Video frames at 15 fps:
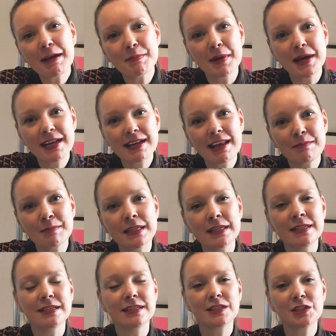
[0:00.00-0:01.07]
My name
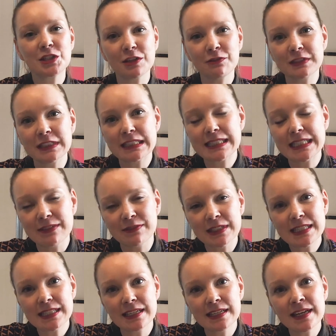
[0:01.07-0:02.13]
is Chef Liz
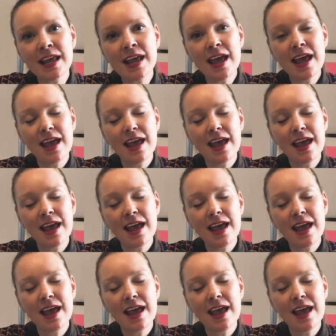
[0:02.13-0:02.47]
Stevenson,